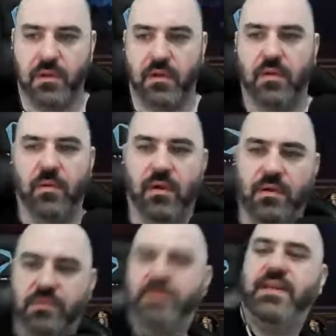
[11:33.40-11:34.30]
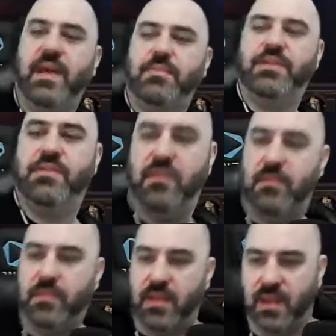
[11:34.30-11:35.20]
we are doing damage to it with
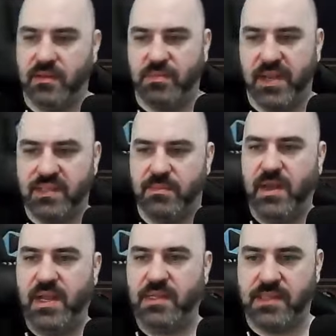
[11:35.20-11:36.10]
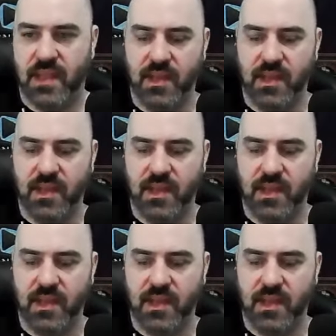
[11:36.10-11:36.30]
the Hex Blast mines,